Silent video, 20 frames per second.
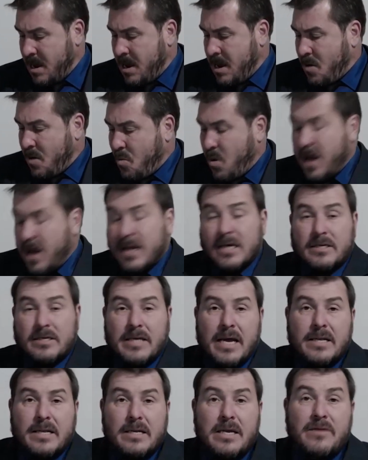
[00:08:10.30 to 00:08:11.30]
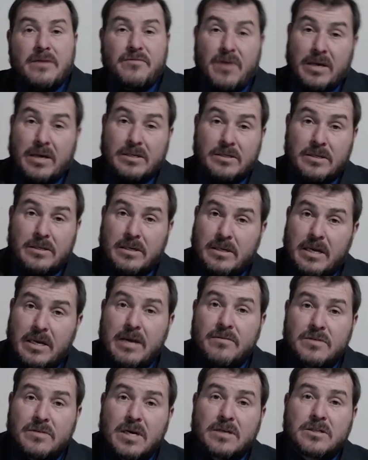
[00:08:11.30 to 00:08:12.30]
where does that leave us? It
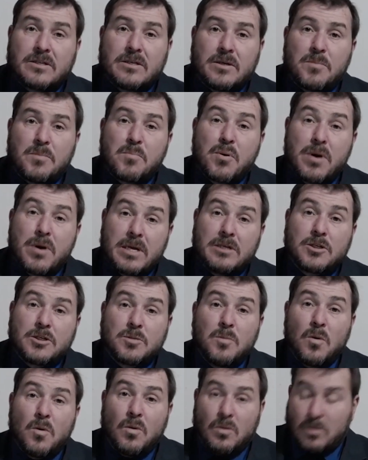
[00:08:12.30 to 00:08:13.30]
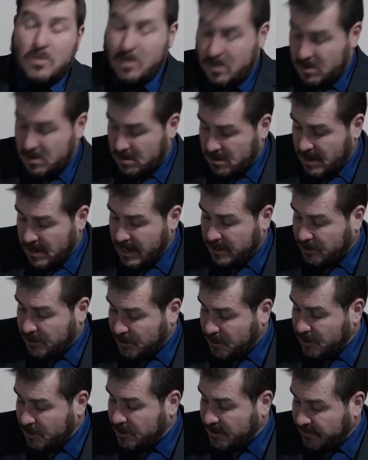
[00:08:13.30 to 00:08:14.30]
leaves us in a pretty small,
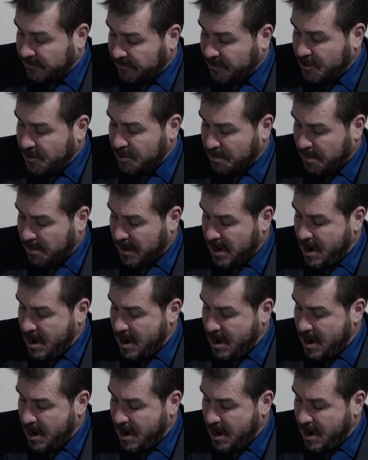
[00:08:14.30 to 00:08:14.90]
exclusive group,